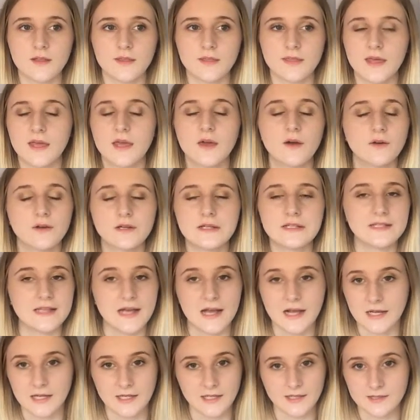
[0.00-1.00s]
they are
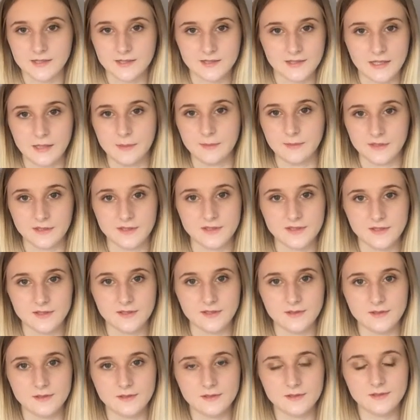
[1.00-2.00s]
exactly the same
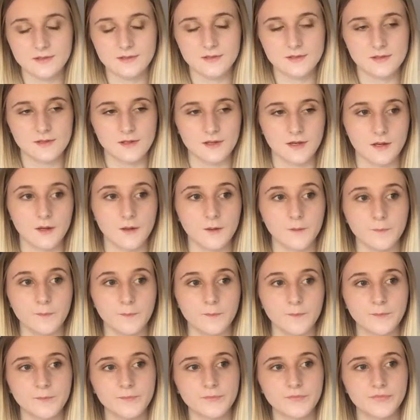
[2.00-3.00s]
distance.
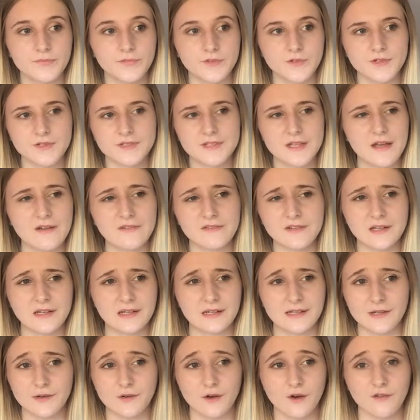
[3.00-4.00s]
Um, there's
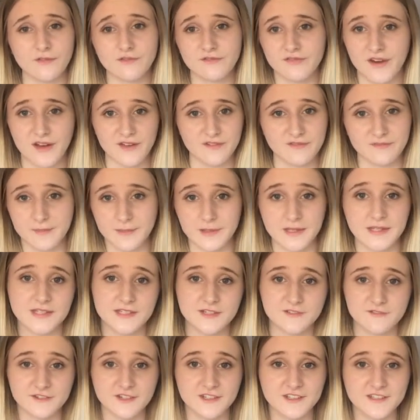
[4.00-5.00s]
definitely not a five minute
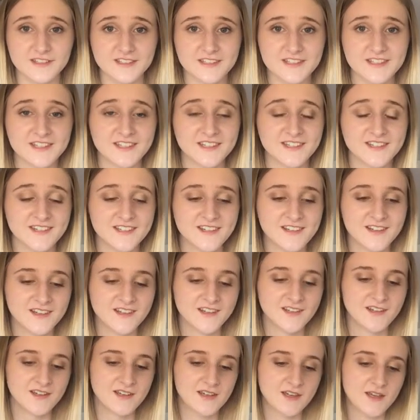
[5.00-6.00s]
difference.
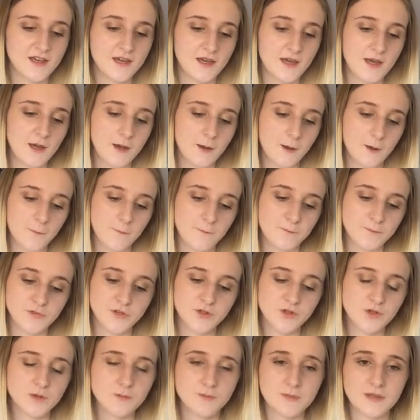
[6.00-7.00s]
Um,
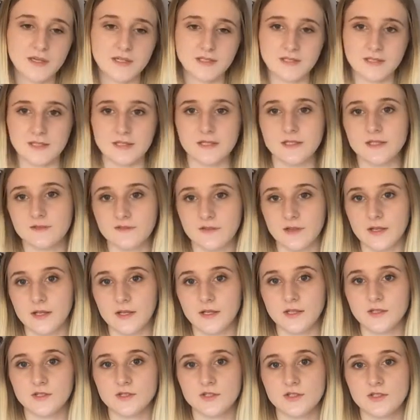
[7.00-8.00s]
you can be at Disney
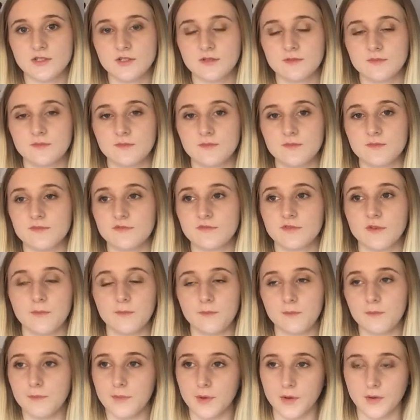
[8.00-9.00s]
Village
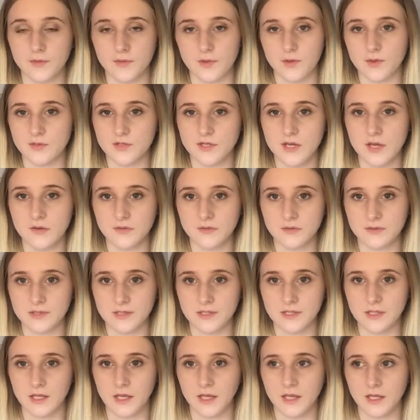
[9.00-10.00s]
from both hotels
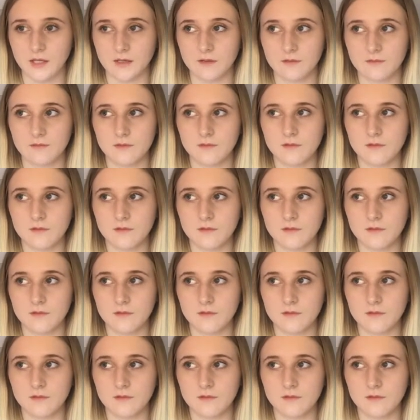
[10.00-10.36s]
in like